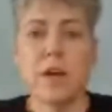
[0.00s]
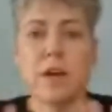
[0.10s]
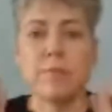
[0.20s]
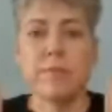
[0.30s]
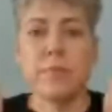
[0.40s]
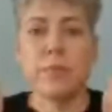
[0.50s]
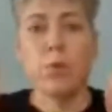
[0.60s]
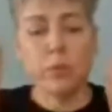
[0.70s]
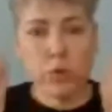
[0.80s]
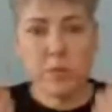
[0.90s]
Um,
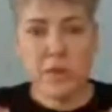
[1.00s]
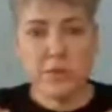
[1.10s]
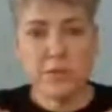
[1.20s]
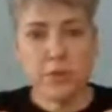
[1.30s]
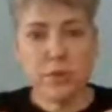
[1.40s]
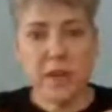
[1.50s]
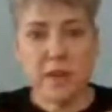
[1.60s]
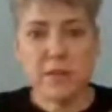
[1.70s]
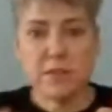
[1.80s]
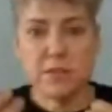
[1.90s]
what ruminants do
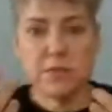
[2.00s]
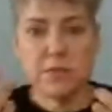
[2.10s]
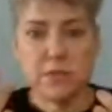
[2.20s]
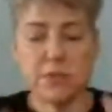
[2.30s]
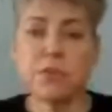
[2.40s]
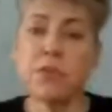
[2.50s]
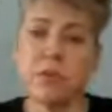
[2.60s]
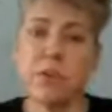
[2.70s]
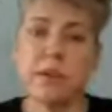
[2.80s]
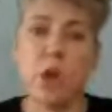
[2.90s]
is there's there's those
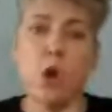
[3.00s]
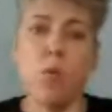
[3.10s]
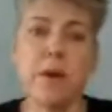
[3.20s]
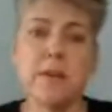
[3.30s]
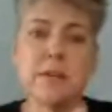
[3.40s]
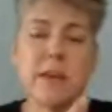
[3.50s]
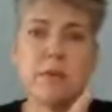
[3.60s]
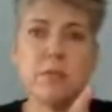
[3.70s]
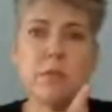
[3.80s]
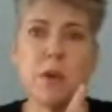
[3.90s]
two things. One is
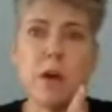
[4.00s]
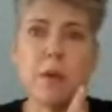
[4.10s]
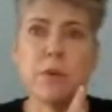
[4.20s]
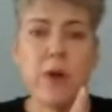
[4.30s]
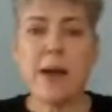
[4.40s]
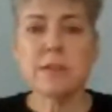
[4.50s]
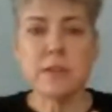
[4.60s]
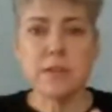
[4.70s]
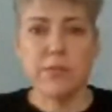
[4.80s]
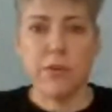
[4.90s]
that um,
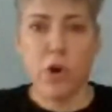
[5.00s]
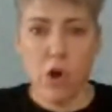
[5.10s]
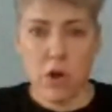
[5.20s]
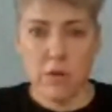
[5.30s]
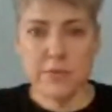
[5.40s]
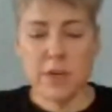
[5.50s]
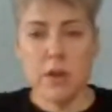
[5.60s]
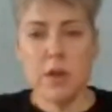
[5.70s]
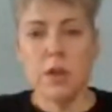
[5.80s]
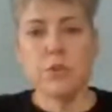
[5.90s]
grasses evolved
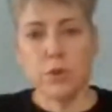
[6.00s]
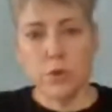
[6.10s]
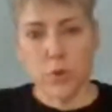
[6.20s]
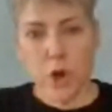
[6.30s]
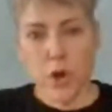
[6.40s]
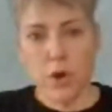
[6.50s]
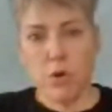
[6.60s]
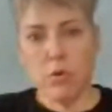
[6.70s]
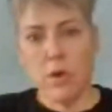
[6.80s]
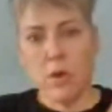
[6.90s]
to
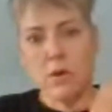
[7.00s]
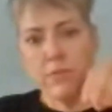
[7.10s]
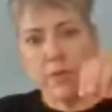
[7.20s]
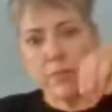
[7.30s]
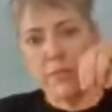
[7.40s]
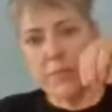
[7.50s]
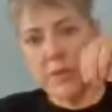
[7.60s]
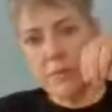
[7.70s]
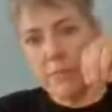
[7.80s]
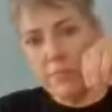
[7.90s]
grow from
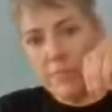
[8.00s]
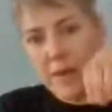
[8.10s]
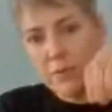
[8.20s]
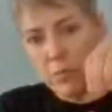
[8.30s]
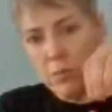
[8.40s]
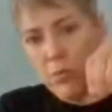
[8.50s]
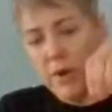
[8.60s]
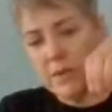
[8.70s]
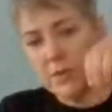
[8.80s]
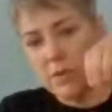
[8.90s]
the basal
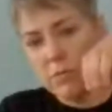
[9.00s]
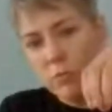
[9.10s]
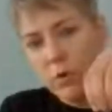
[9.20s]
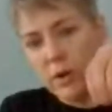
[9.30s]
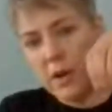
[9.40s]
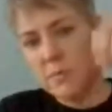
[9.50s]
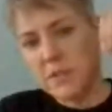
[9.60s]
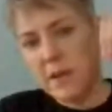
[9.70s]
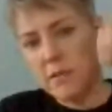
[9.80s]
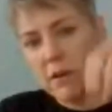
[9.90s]
point, so the where it
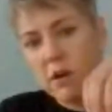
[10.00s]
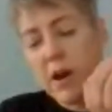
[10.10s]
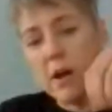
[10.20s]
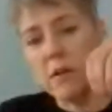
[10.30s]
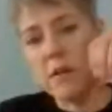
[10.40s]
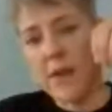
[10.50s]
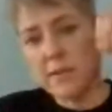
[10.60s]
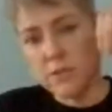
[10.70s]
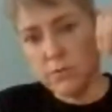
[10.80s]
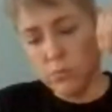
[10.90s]
comes out of the ground,
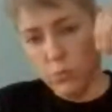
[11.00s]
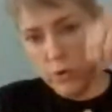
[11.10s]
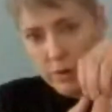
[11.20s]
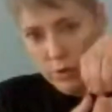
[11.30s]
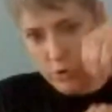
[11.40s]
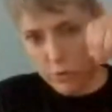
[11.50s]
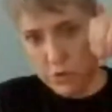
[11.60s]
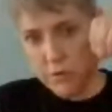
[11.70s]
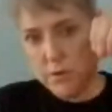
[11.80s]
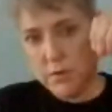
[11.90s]
that's where the
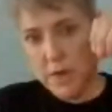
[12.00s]
growth